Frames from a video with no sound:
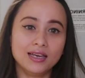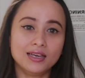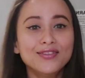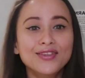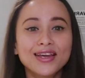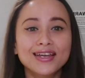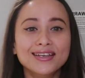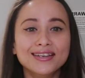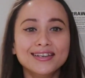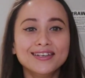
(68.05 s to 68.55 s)
And
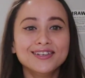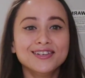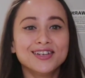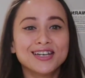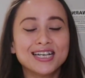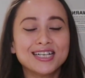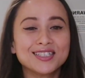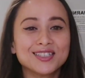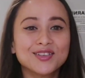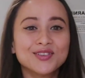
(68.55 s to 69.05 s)
then
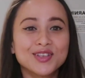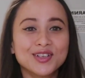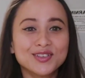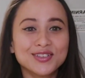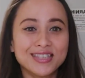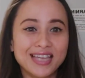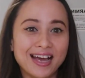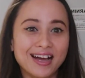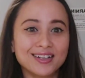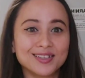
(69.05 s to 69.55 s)
sometimes
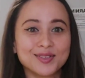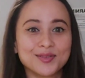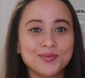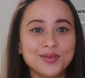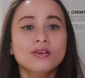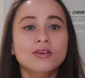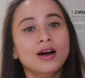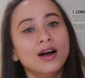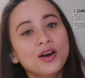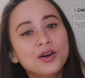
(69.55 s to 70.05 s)
they ask me,
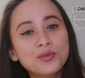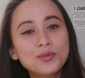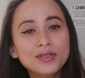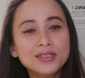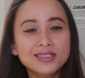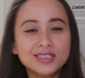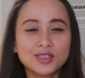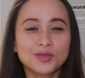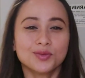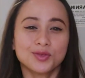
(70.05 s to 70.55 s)
oh, how many
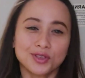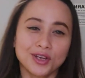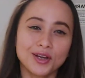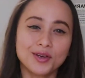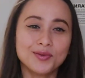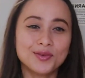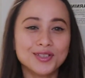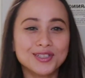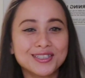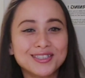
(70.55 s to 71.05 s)

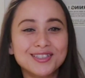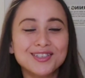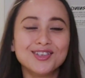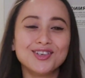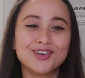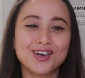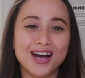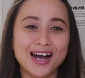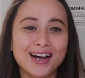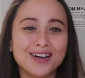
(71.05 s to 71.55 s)
subscribers do you
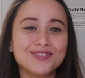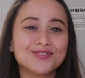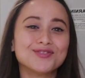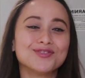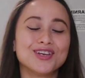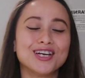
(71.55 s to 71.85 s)
have